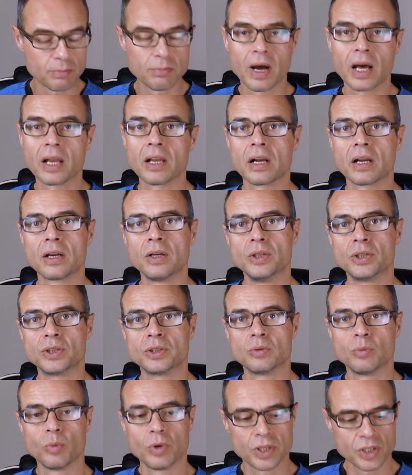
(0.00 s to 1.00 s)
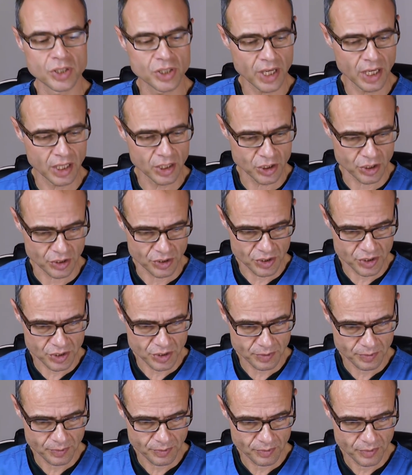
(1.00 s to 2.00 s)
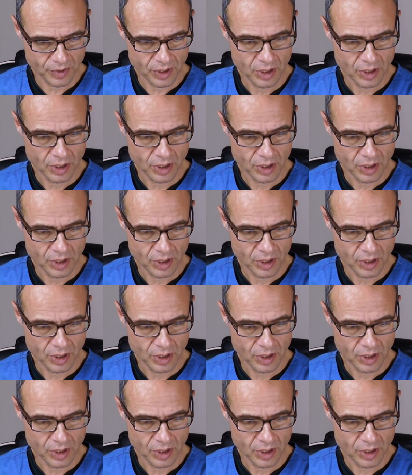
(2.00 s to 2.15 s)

malocclusion with intelligence,